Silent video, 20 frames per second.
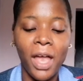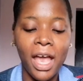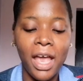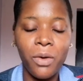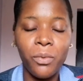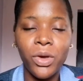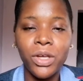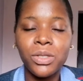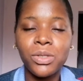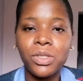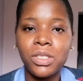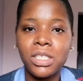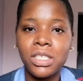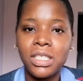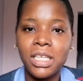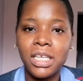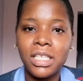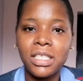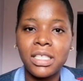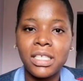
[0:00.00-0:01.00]
I went to the
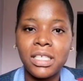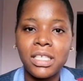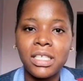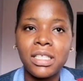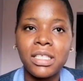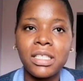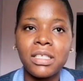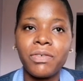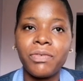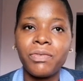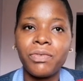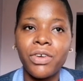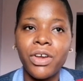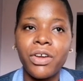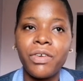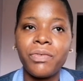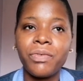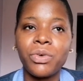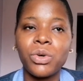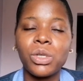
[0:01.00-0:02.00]
dentist the
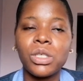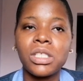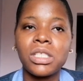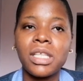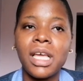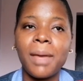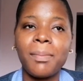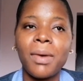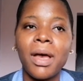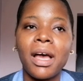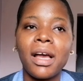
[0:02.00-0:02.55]
very first time.